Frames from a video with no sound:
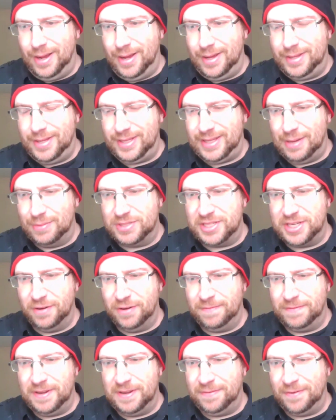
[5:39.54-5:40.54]
I think that was the
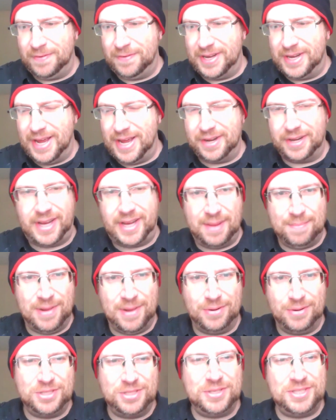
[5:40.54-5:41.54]
year V for Vendetta came
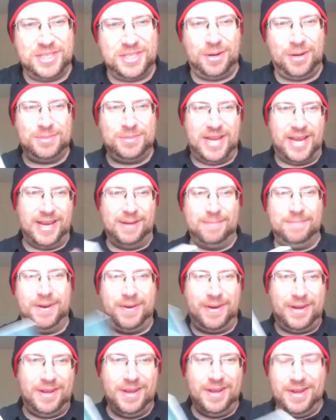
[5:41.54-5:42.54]
out. So you see what I'm saying? I'm
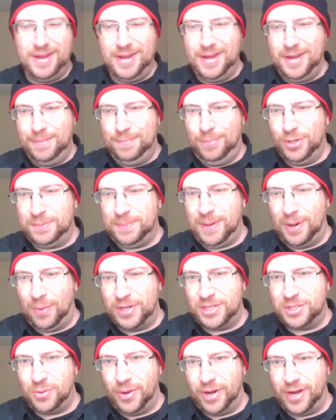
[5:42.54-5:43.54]
very pushed by
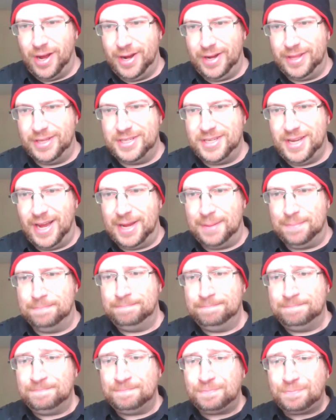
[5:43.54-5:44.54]
what's going on at the time.
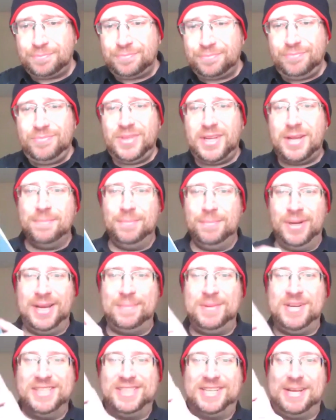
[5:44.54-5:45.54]
But
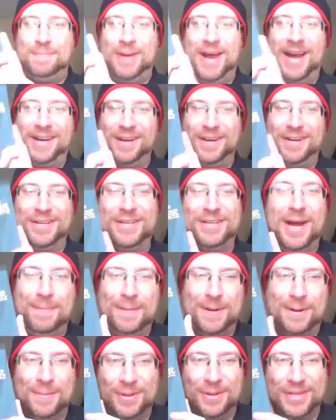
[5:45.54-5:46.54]
let me just get back on the
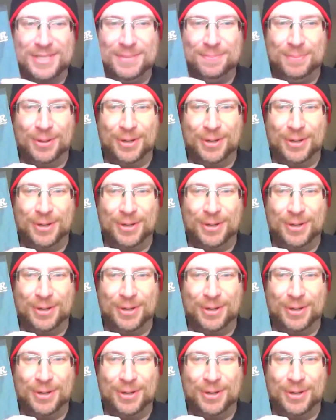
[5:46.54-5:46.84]
topic about this book.